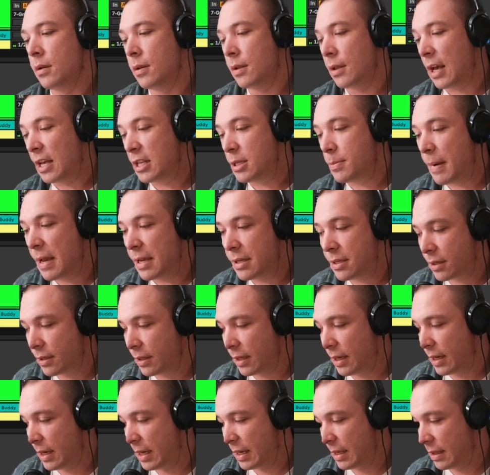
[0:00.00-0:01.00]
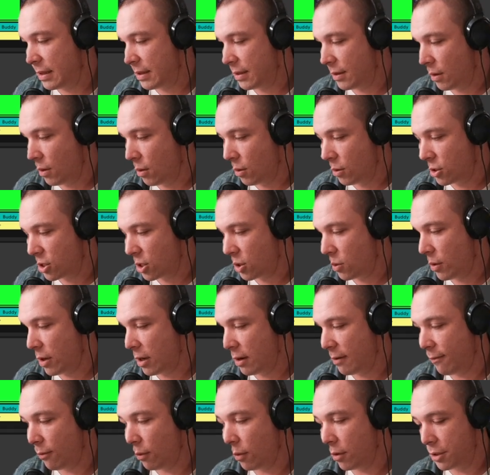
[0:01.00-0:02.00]
It's basically the whole
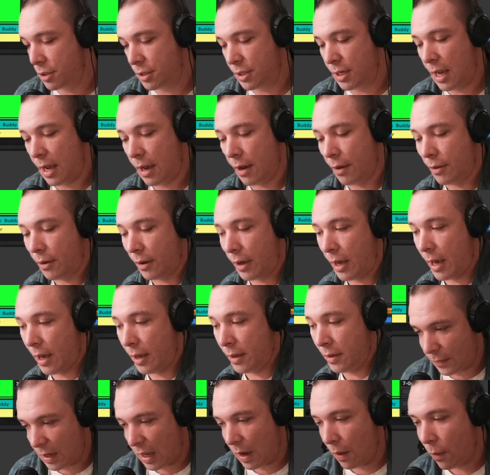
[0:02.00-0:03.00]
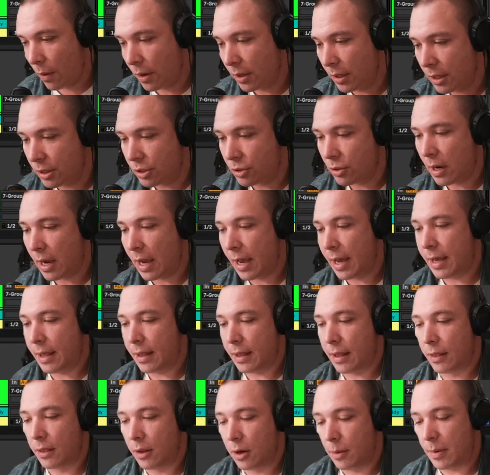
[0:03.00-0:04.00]
Square4 sound, okay? I wanted to try it
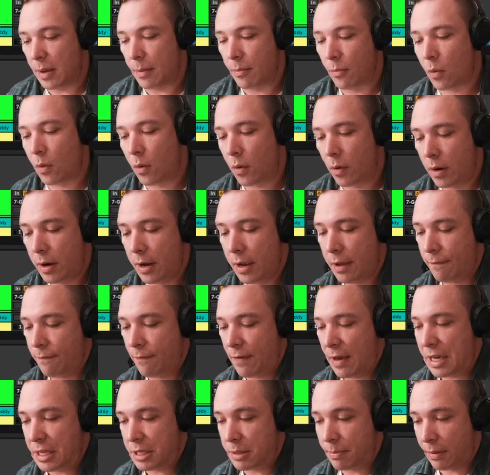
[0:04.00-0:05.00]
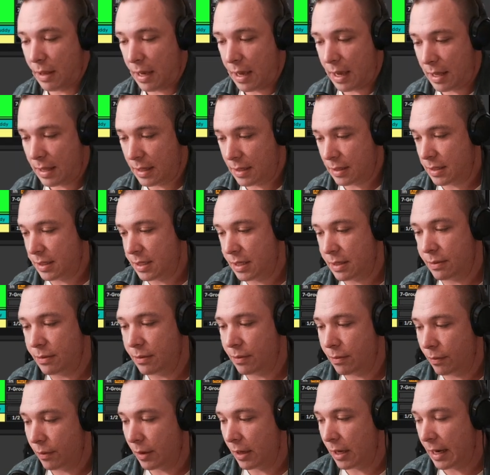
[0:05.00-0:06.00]
a little bit more in Phaseplant and see
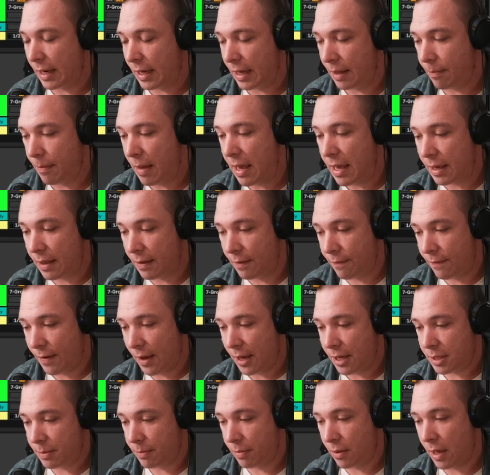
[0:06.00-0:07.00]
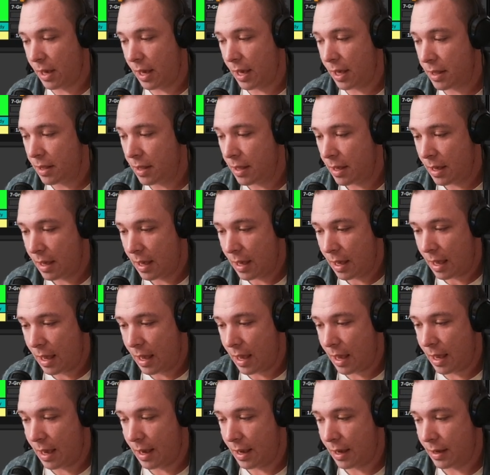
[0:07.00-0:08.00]
what I can make in Phaseplant,
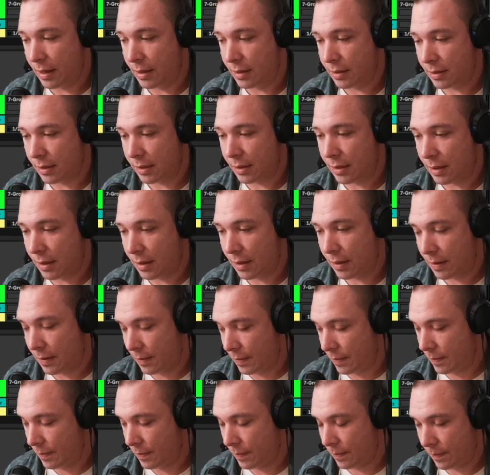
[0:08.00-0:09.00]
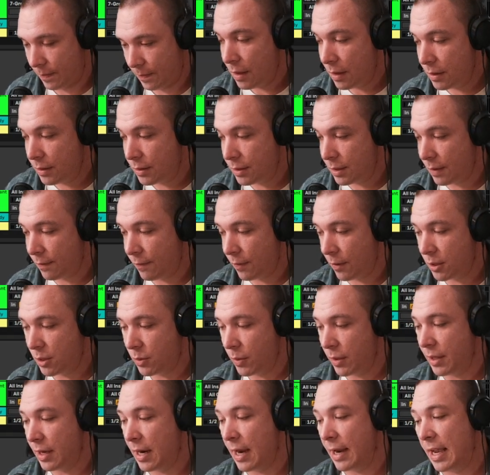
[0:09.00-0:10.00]
and this is the first
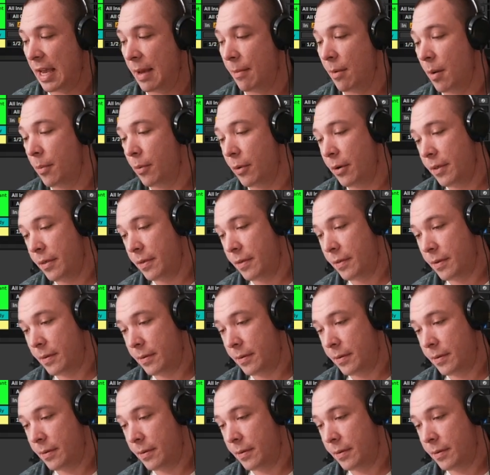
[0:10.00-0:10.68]
one that I came up with.